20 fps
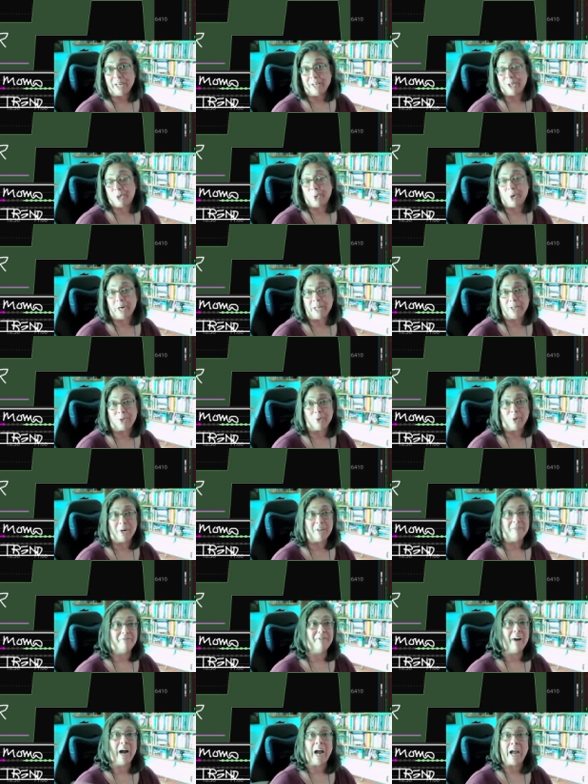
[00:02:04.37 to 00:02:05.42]
in
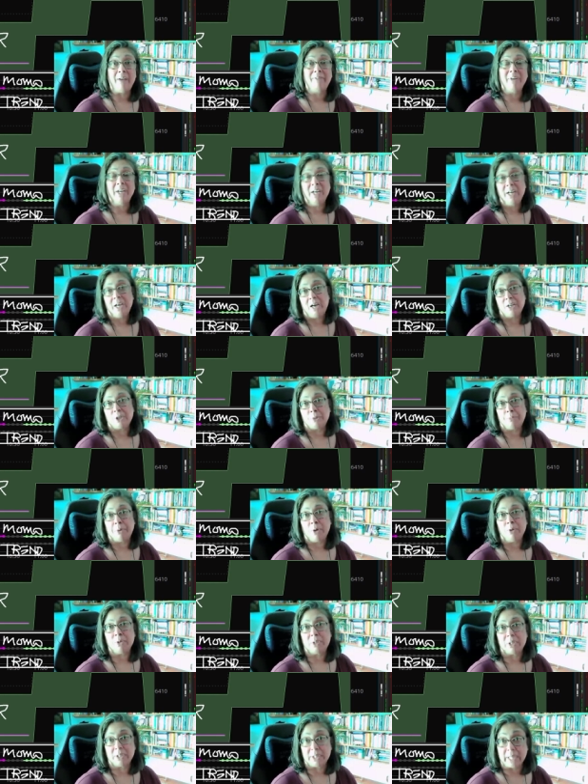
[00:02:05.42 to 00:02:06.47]
2025, as
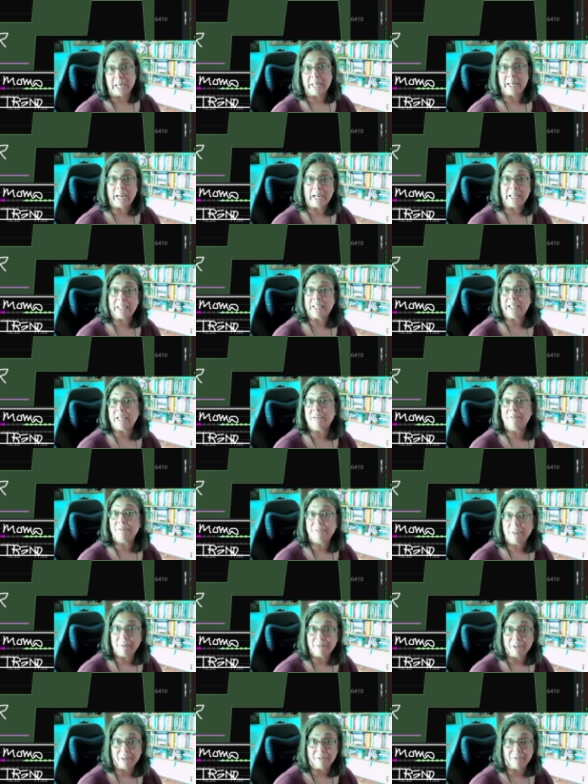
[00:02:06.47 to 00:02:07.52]
opposed to say
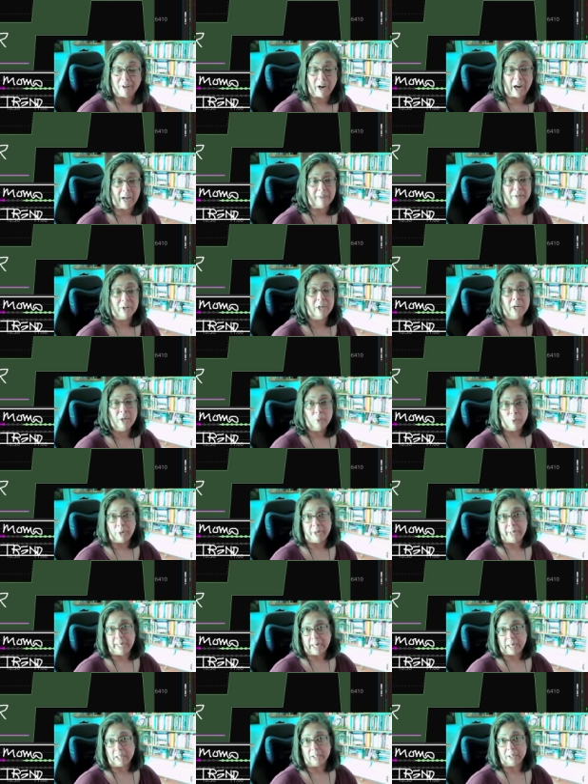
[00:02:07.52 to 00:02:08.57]
1955
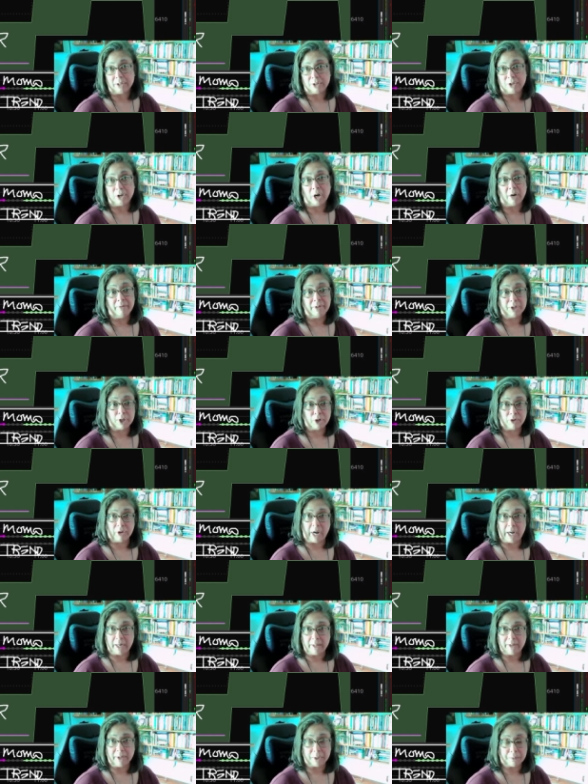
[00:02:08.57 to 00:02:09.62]
when Nicholas Darvis
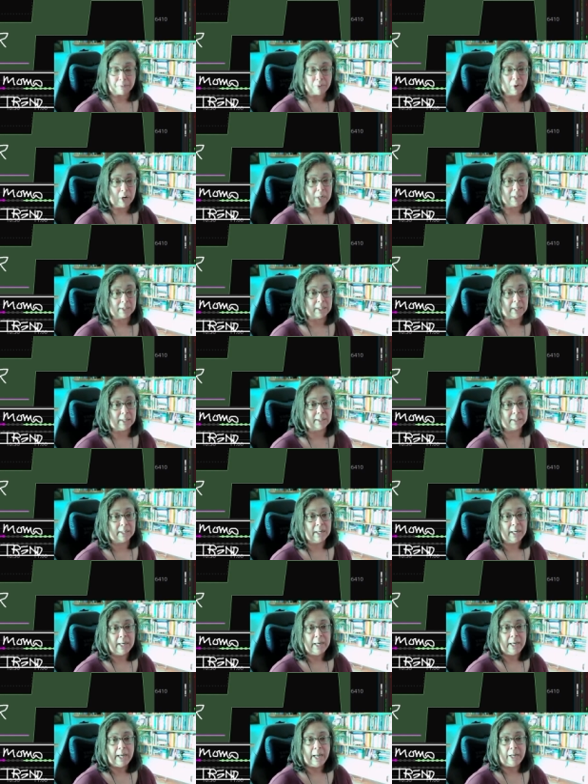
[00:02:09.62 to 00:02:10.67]
created this process.
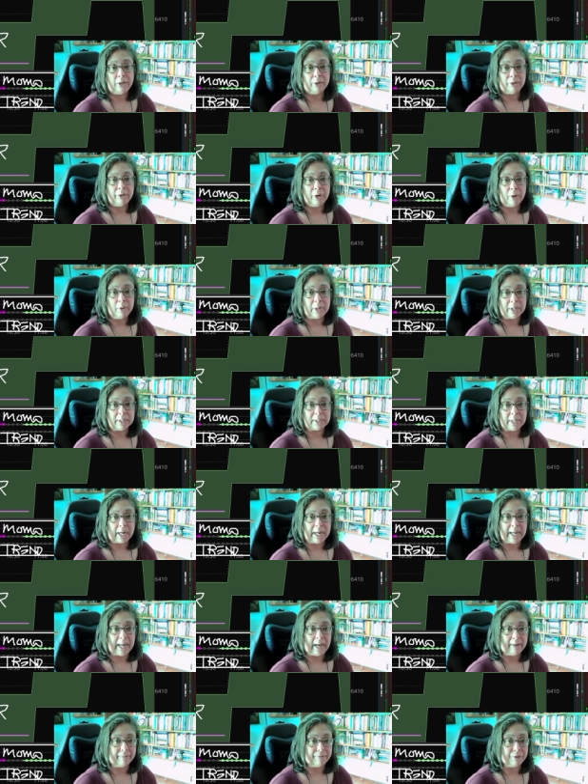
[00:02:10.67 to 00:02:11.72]
And you'll notice I
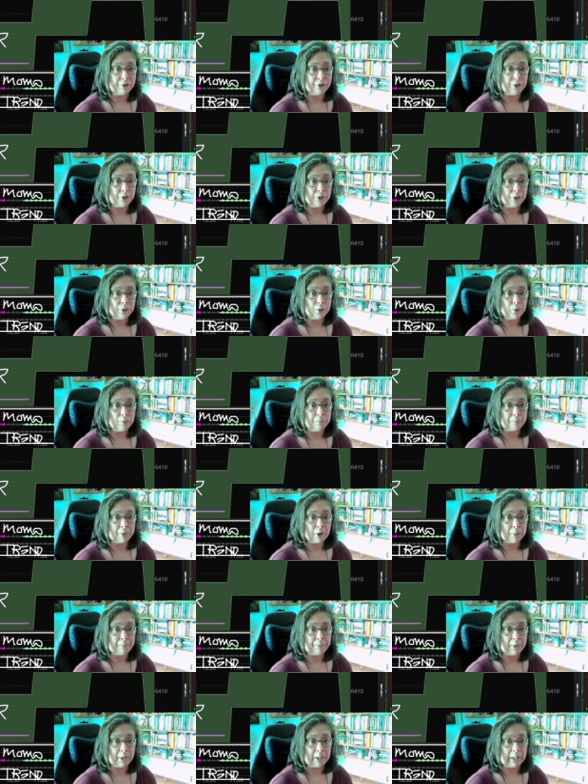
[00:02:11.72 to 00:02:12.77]
have 2
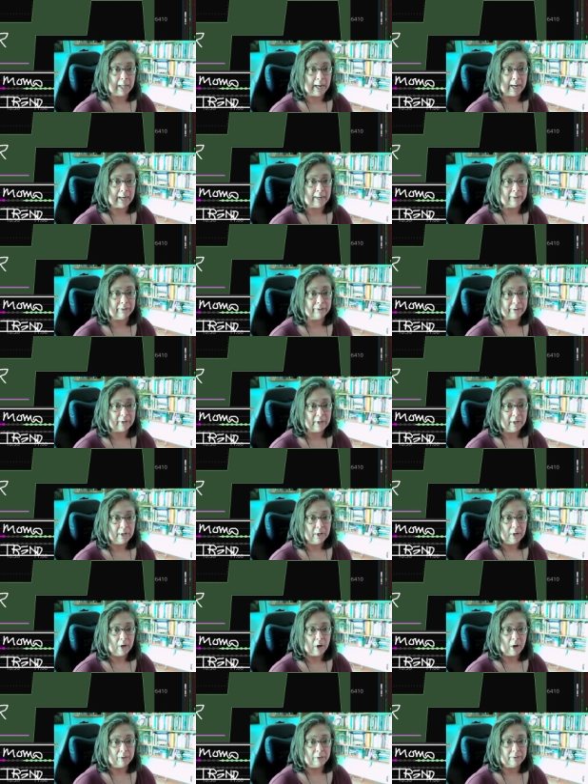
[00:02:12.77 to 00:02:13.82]
purple lines
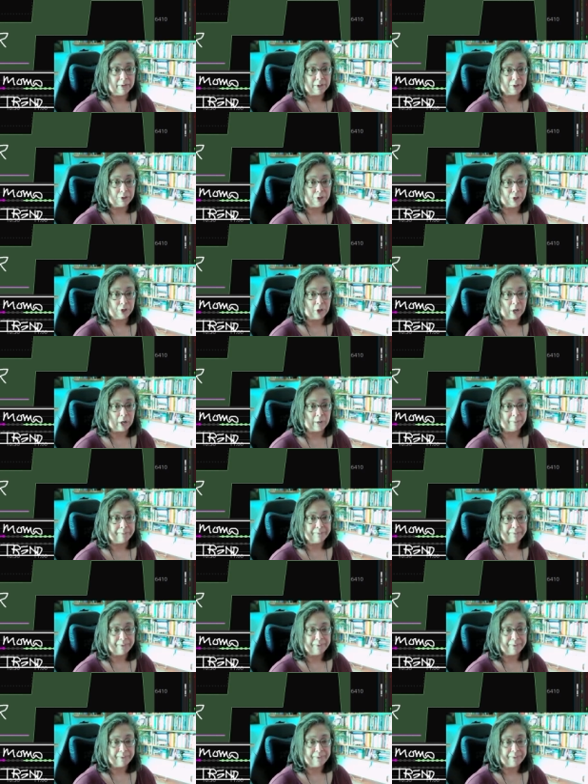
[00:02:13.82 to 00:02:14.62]
on this chart.